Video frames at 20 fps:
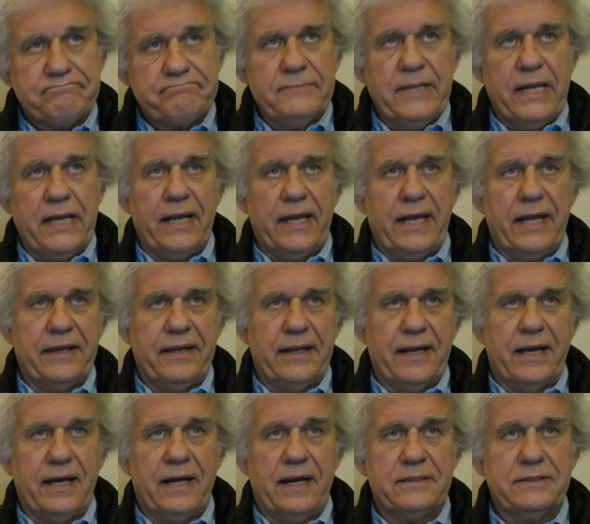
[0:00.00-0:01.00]
and
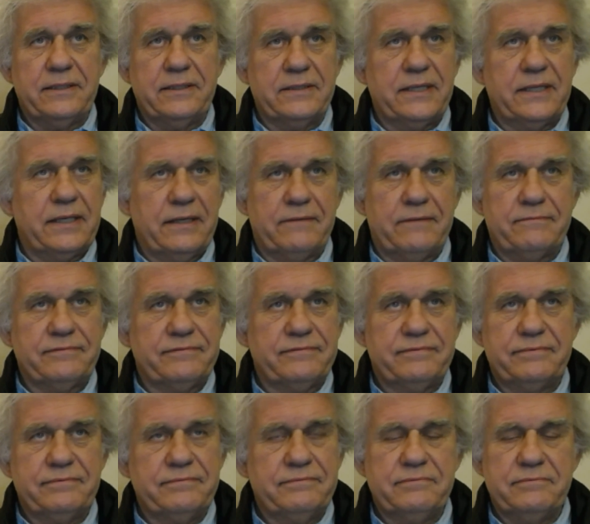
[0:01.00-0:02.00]
uh, you know, you know,
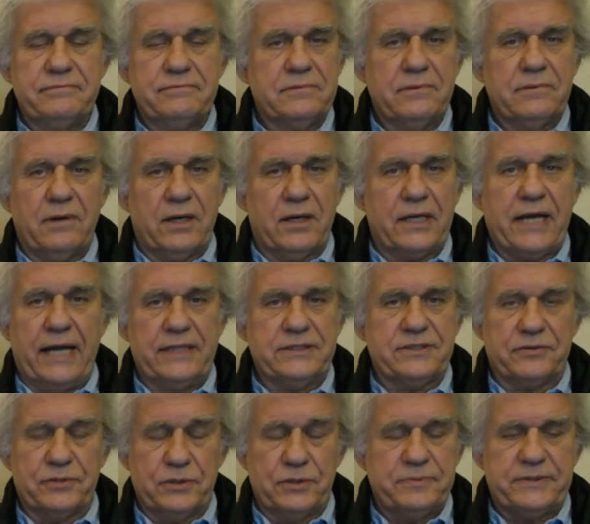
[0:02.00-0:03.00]
all kinds
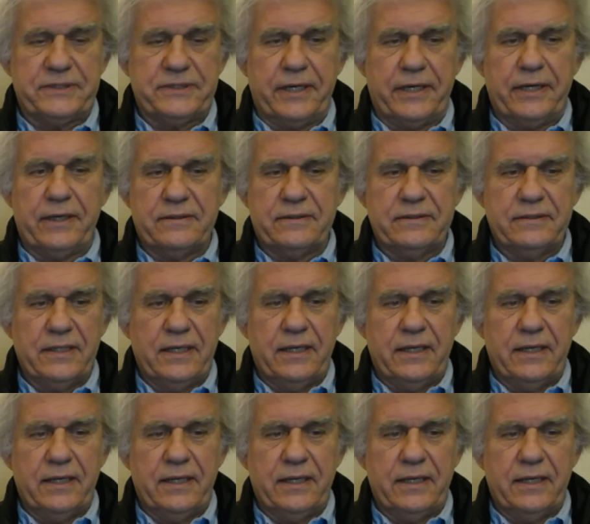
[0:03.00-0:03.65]
of groups there.